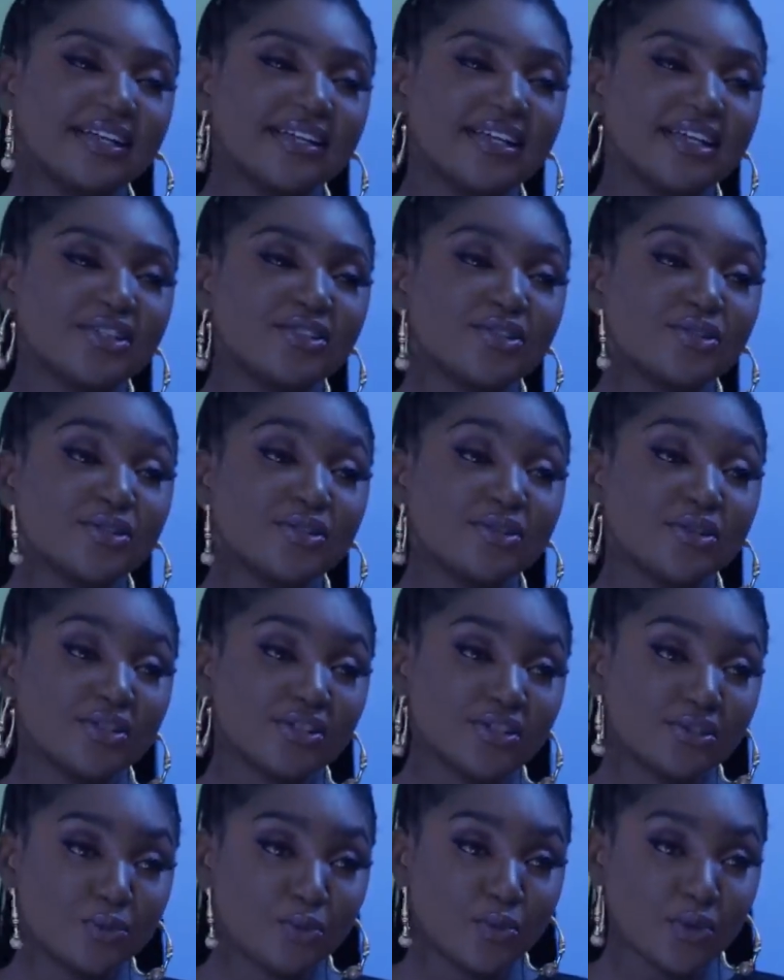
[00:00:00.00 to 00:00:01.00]
There's no
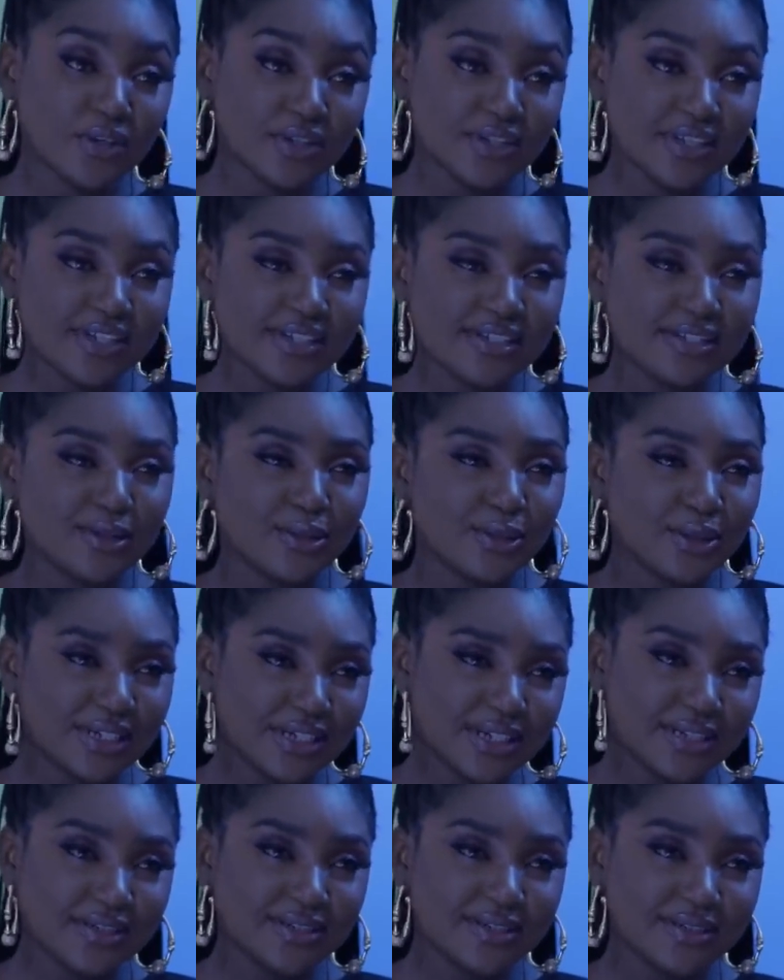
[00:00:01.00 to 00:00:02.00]
such word as
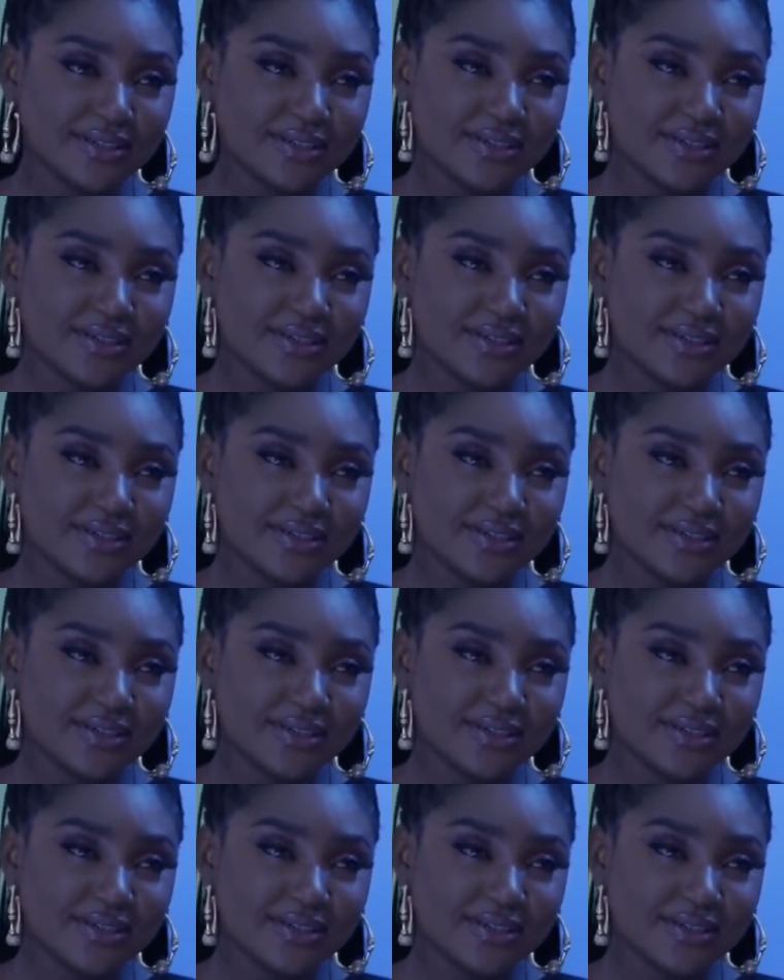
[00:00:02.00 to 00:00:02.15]
lucky.